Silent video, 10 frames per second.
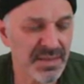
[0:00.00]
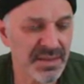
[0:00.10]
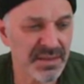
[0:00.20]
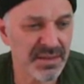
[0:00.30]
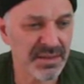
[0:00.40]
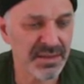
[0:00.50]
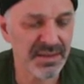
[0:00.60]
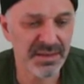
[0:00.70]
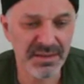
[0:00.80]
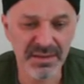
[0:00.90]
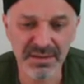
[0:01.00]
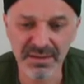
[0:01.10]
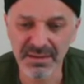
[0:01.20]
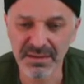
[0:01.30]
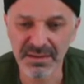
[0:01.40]

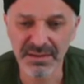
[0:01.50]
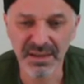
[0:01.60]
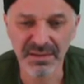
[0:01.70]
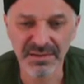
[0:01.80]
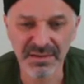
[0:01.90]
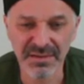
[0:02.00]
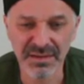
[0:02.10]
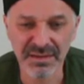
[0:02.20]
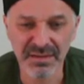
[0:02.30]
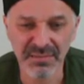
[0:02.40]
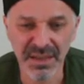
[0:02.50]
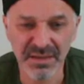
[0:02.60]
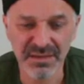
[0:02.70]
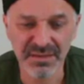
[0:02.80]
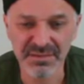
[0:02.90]
I see that
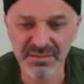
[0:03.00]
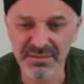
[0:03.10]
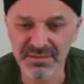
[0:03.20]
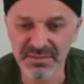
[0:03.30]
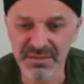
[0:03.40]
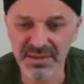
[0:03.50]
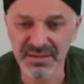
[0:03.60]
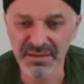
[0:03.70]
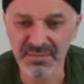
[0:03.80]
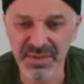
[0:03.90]
the